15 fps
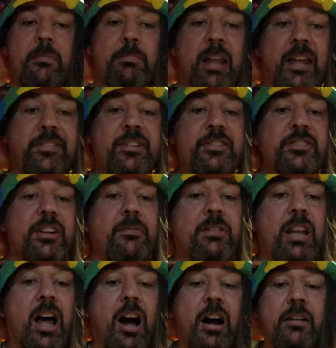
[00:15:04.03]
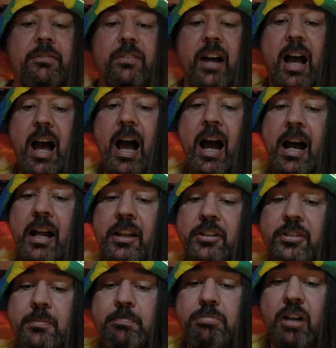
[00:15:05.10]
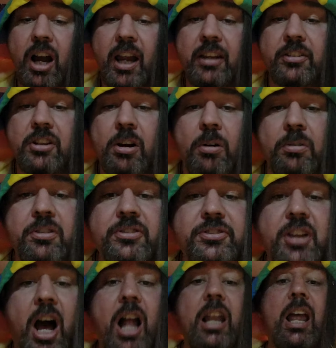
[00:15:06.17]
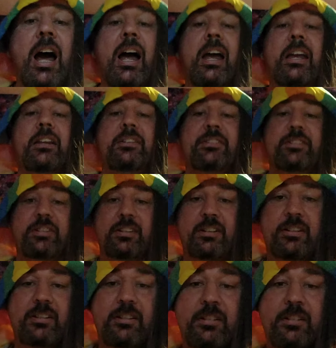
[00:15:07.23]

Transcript: Blessings of love and bright golden starlight.